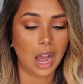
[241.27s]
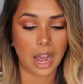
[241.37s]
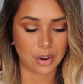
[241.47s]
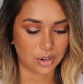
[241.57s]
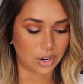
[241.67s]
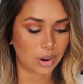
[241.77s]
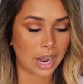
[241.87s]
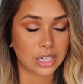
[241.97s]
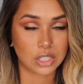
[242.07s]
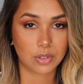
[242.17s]
I don't know,
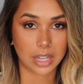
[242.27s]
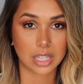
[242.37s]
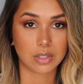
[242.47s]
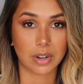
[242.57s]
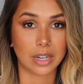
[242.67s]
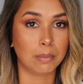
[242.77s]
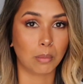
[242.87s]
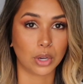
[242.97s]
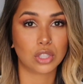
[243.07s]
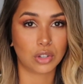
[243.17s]
I just feel like it's very
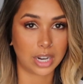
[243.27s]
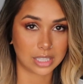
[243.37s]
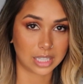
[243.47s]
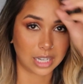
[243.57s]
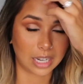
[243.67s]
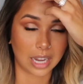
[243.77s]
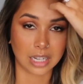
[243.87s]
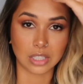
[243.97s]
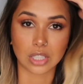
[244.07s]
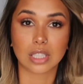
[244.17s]
moisturizing
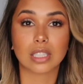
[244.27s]
and